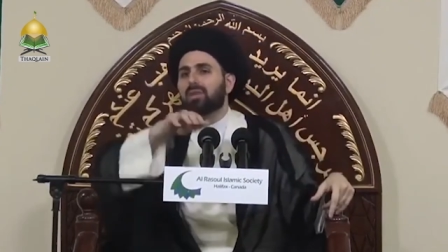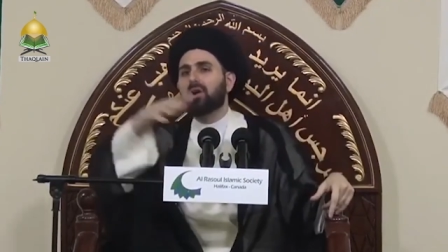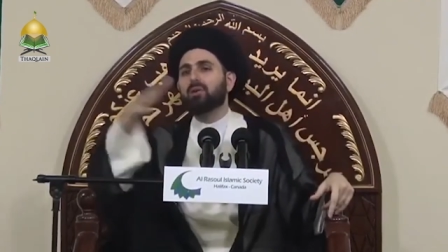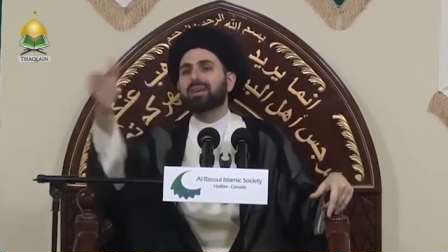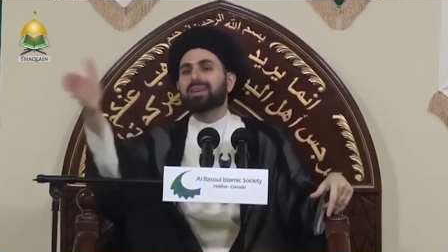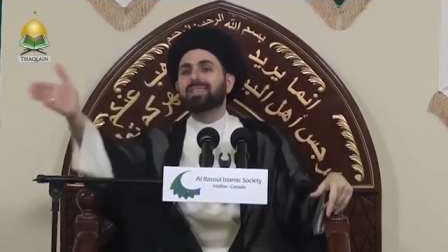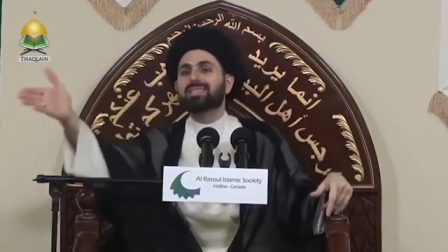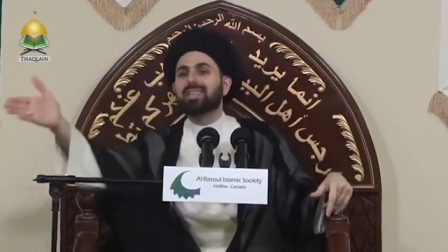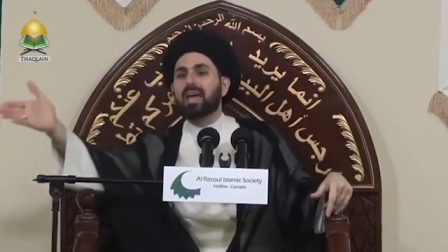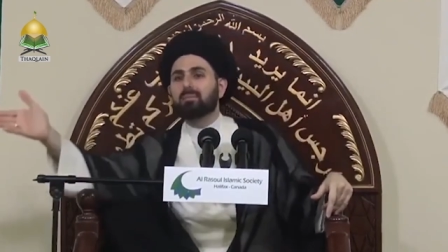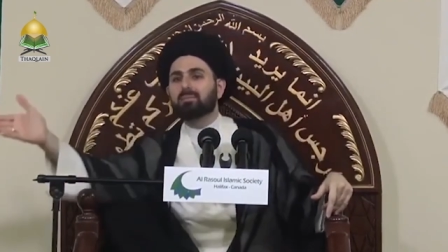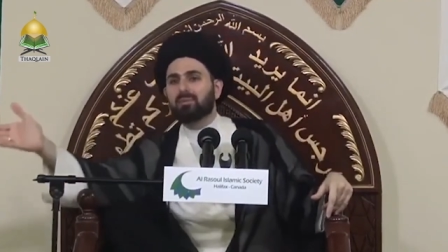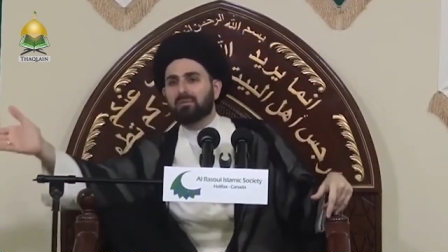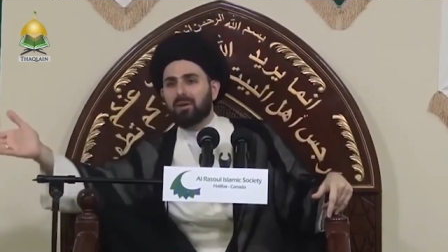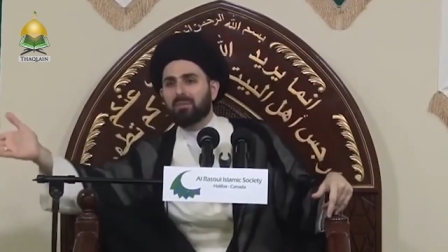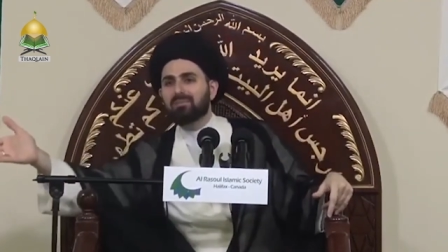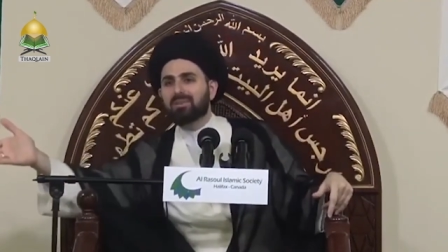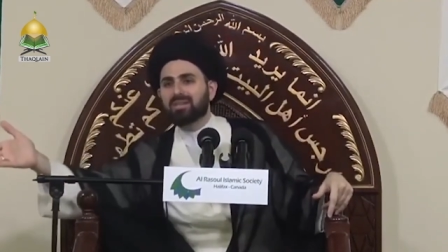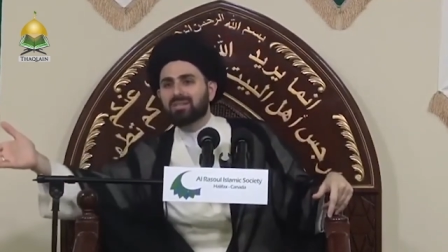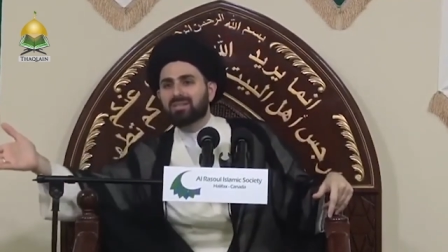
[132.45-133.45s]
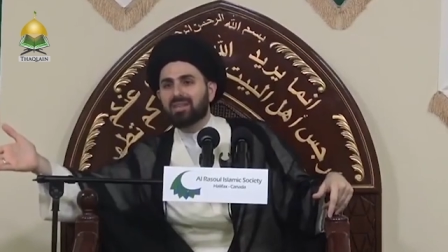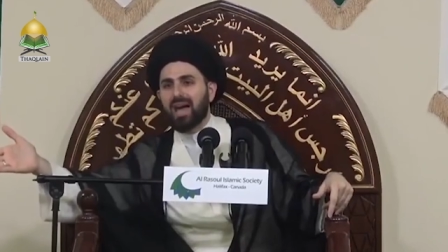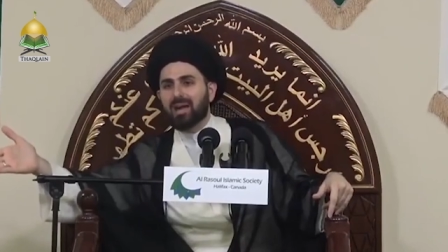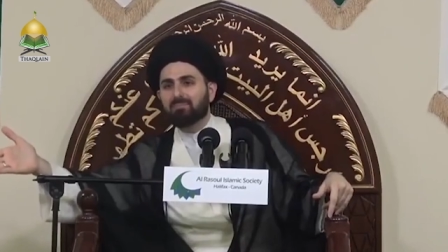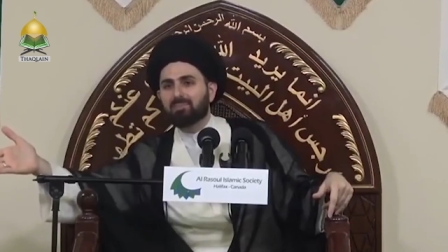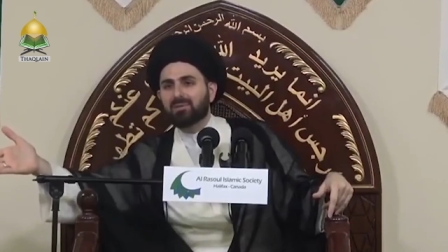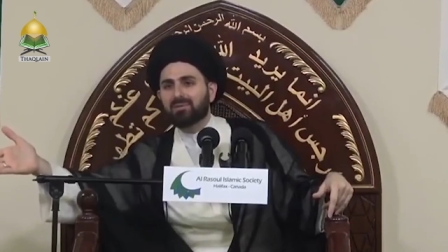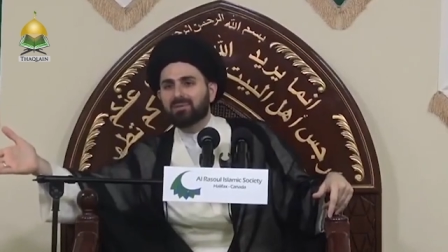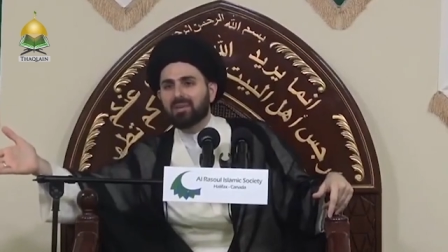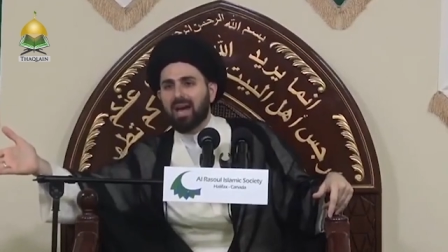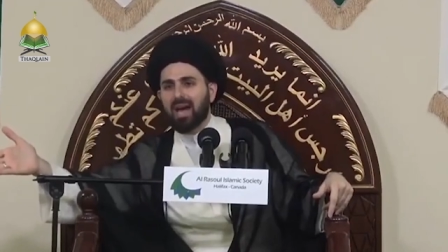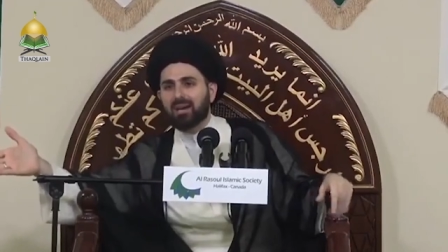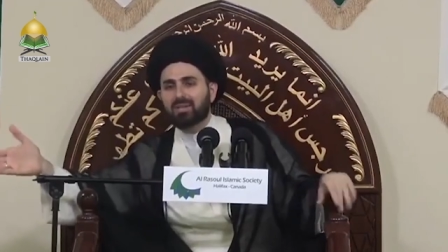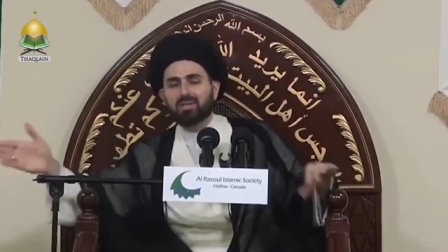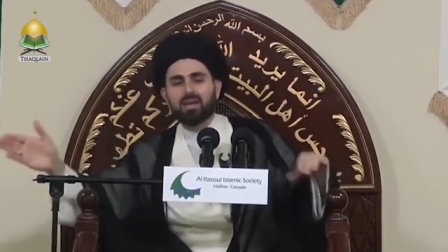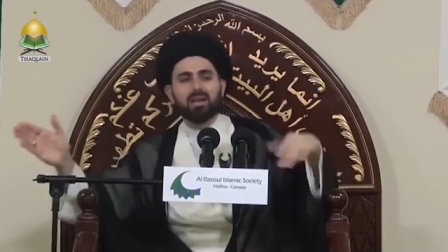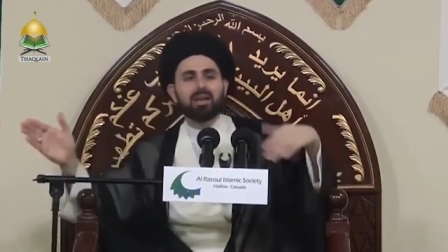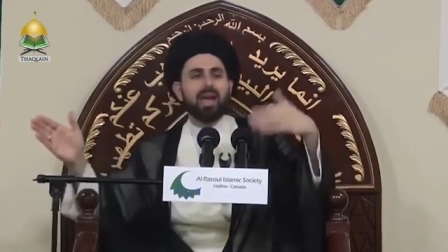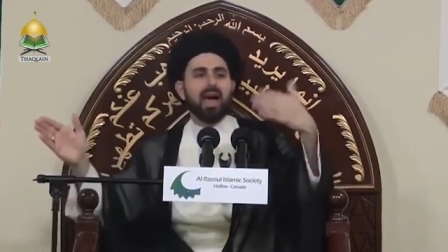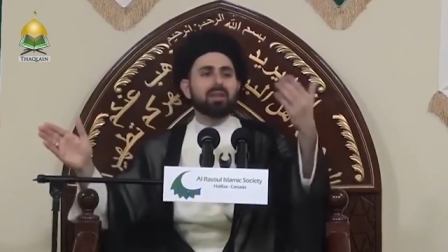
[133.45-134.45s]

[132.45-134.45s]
they're exempt from this type of tax.